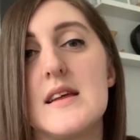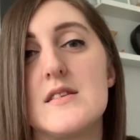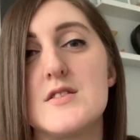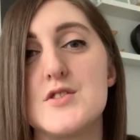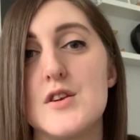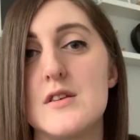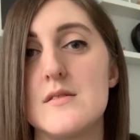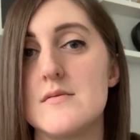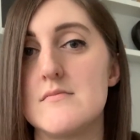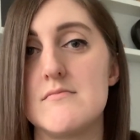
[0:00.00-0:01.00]
it
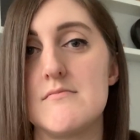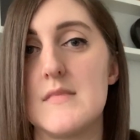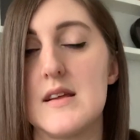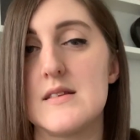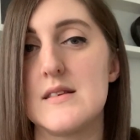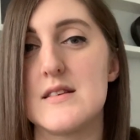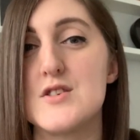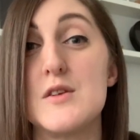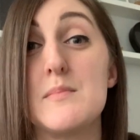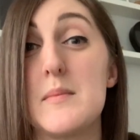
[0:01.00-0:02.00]

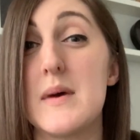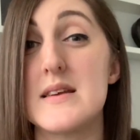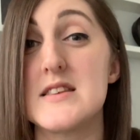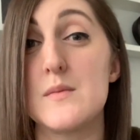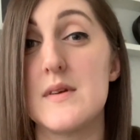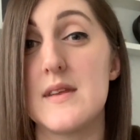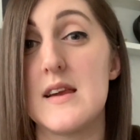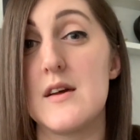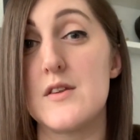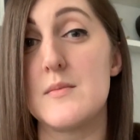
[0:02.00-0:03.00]
shouldn't be mixing with
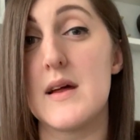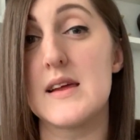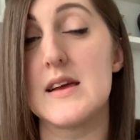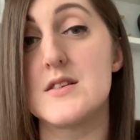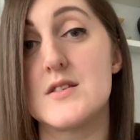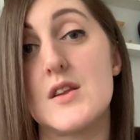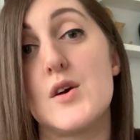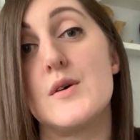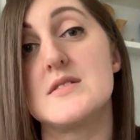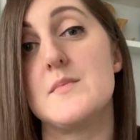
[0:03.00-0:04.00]
any other medication to
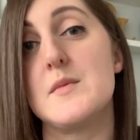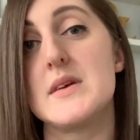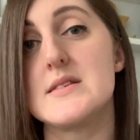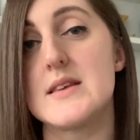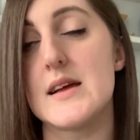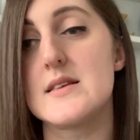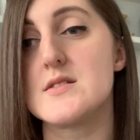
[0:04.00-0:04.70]
cause him to be sick.